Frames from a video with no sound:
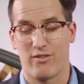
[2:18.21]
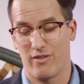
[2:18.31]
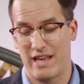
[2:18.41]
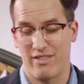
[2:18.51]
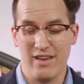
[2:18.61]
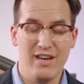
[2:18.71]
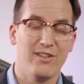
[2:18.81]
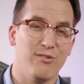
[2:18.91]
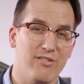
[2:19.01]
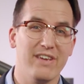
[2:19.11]
so that's
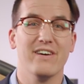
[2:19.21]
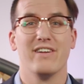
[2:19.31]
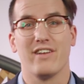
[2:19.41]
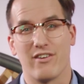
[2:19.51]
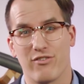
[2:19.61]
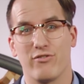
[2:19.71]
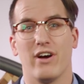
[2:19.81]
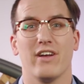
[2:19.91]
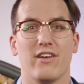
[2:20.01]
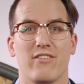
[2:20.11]
New Zealand,
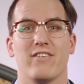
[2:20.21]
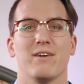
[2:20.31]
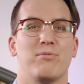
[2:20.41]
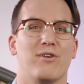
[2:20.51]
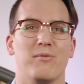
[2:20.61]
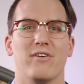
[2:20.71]
Australia, Singapore,